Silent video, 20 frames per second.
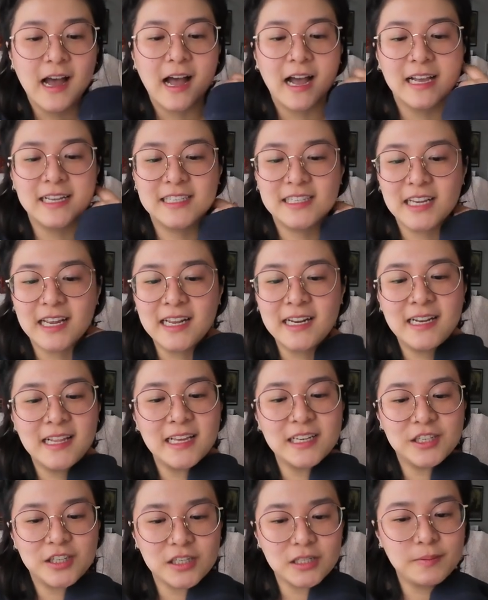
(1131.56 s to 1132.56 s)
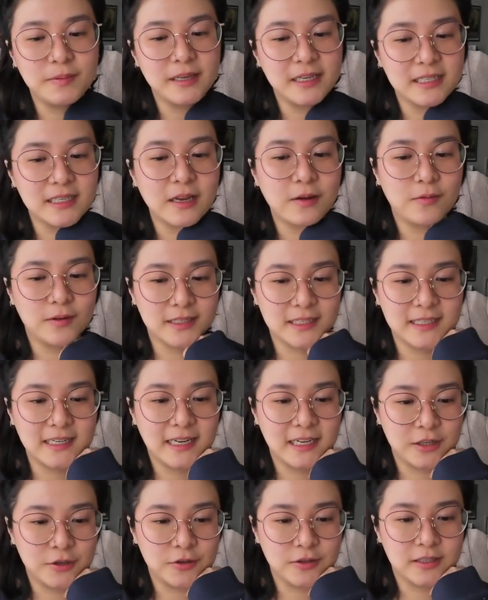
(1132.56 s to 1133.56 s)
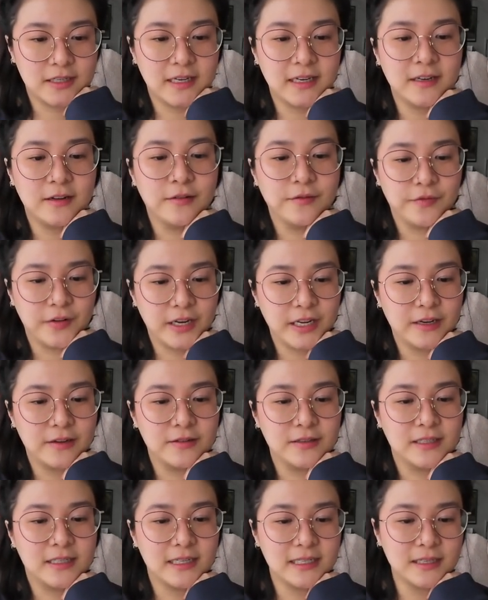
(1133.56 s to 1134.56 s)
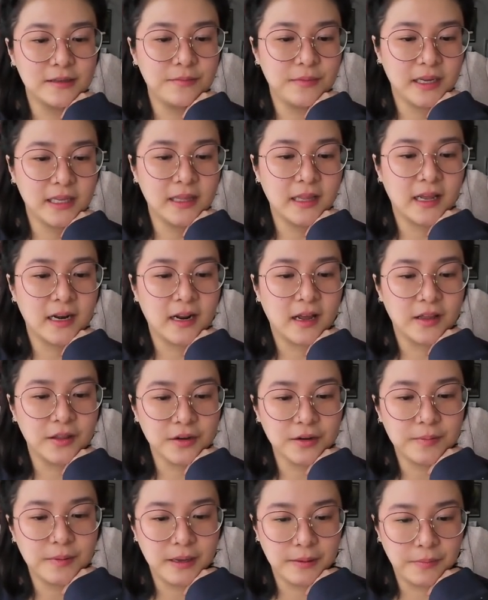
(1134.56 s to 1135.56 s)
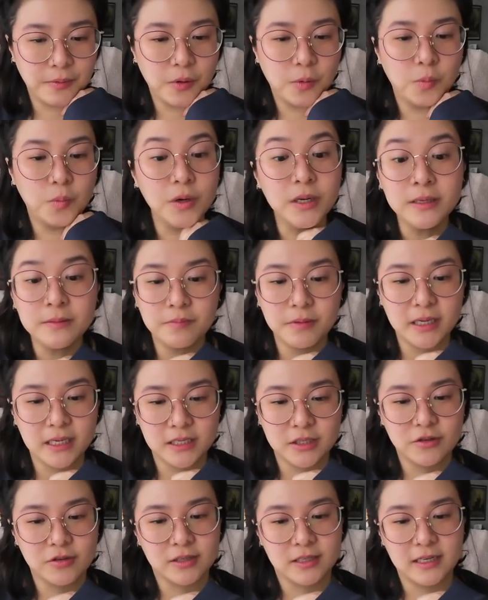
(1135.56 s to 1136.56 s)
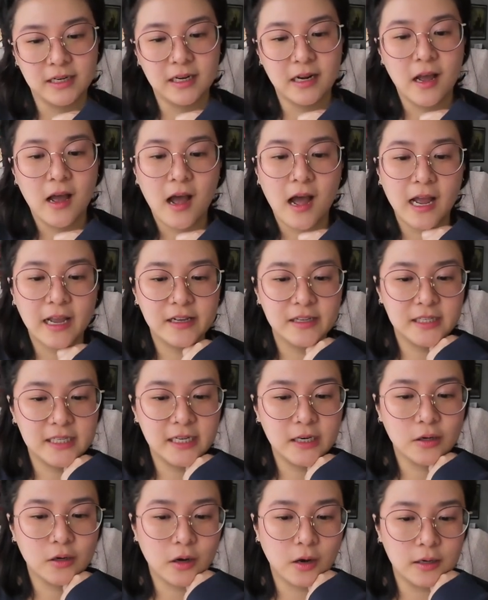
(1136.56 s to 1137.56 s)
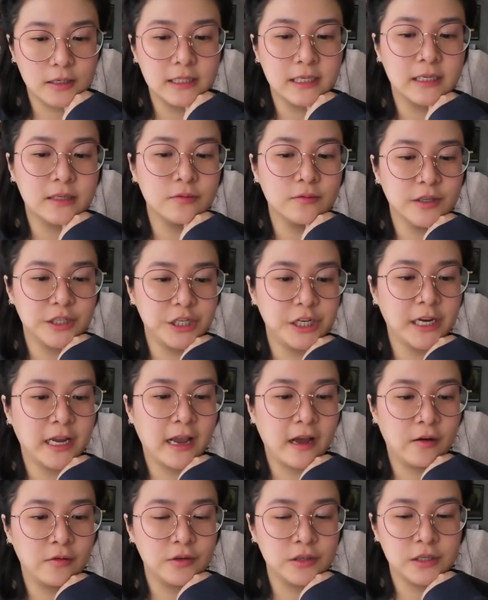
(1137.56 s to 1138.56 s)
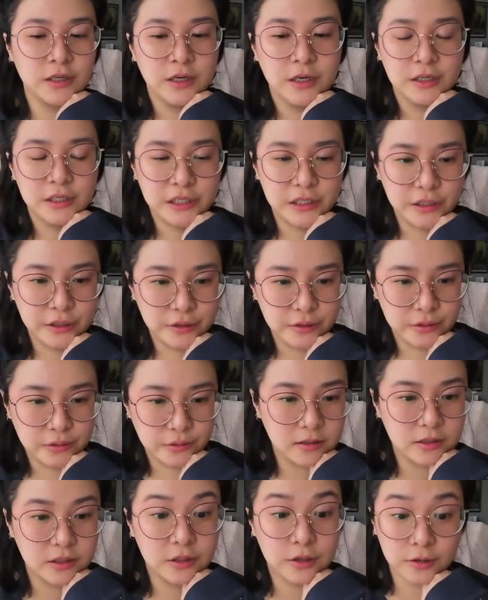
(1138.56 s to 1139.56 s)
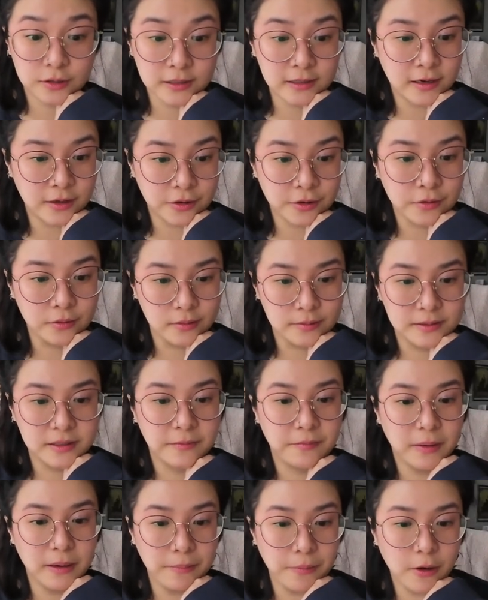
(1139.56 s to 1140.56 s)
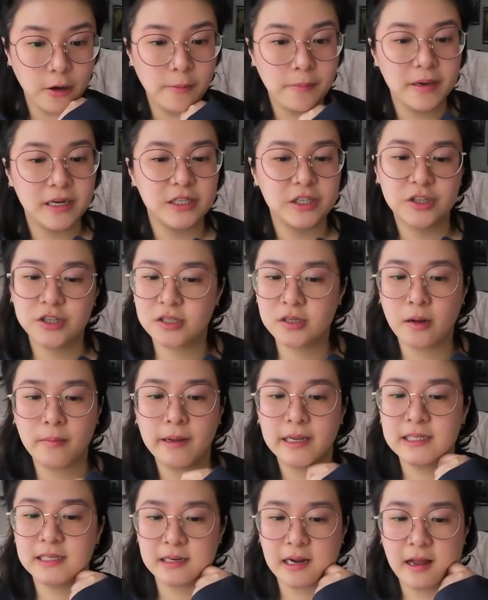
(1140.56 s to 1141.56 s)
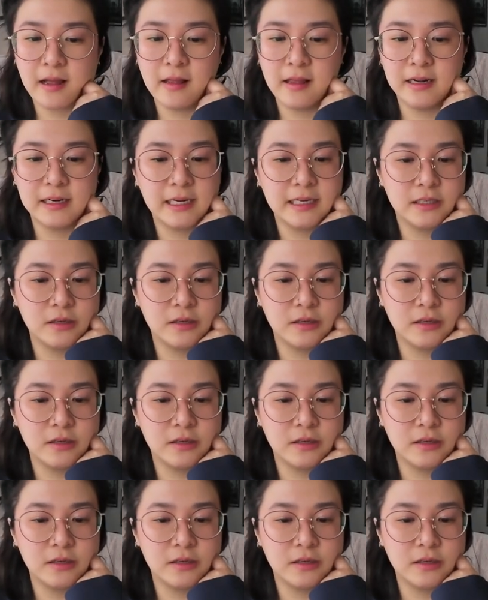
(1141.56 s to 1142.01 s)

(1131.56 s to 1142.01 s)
I said that just because I wasn't interested in her videos doesn't mean that other people wouldn't be interested. I could see her content reaching out to certain other groups of people, but it's just not my style, and I